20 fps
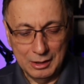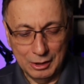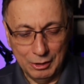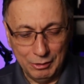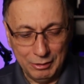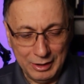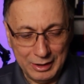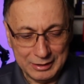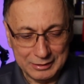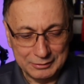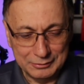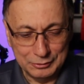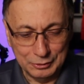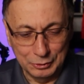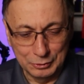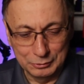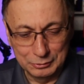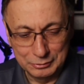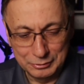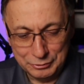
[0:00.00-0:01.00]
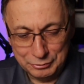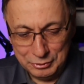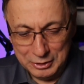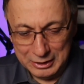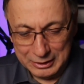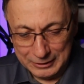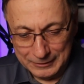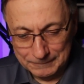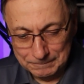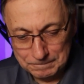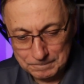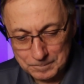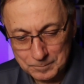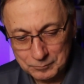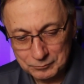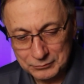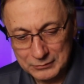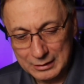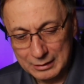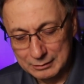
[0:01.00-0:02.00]
All right. So 3.
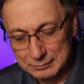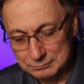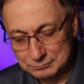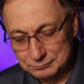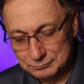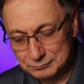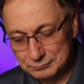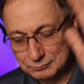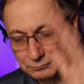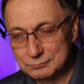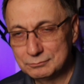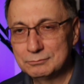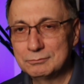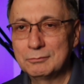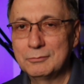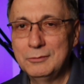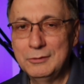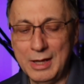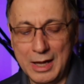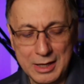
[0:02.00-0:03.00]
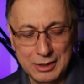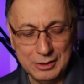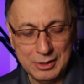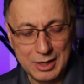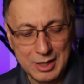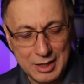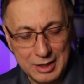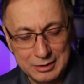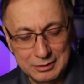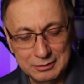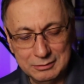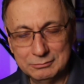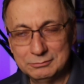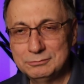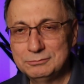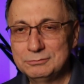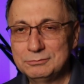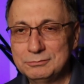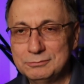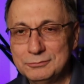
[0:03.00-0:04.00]
Nikon,
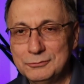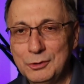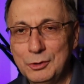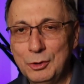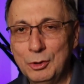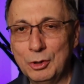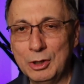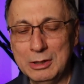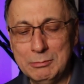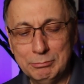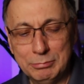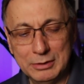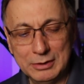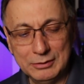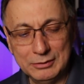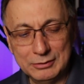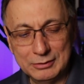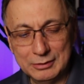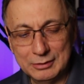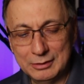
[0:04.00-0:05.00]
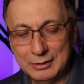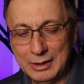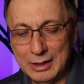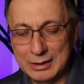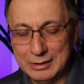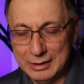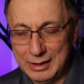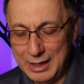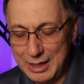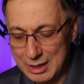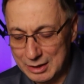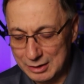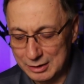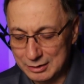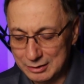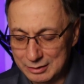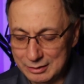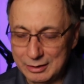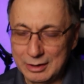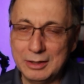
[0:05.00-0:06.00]
Olympus, and
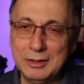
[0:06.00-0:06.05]
Canon.